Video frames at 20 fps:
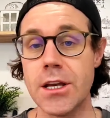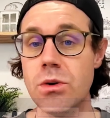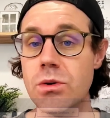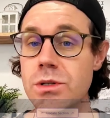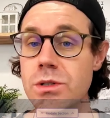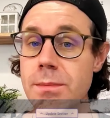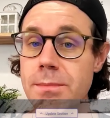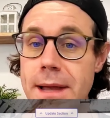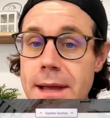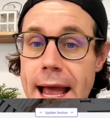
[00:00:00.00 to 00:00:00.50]

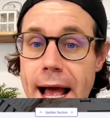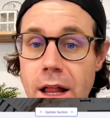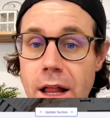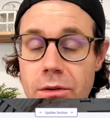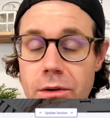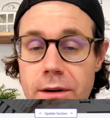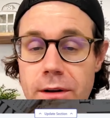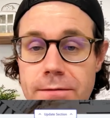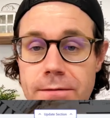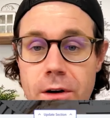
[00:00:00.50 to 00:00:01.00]
use some
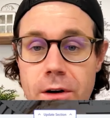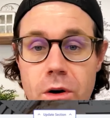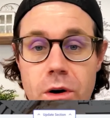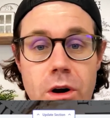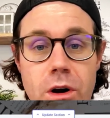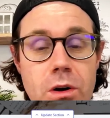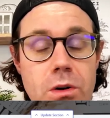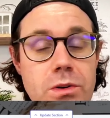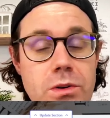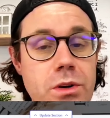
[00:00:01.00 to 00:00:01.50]
gallery
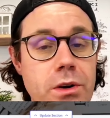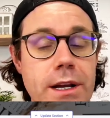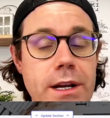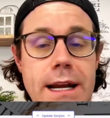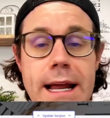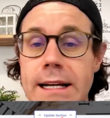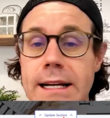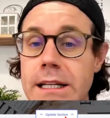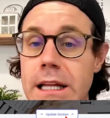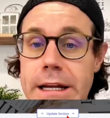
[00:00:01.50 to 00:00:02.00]
photos or
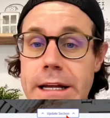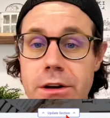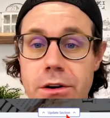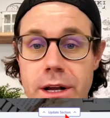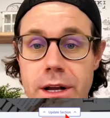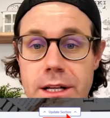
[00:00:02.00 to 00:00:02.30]
connect like your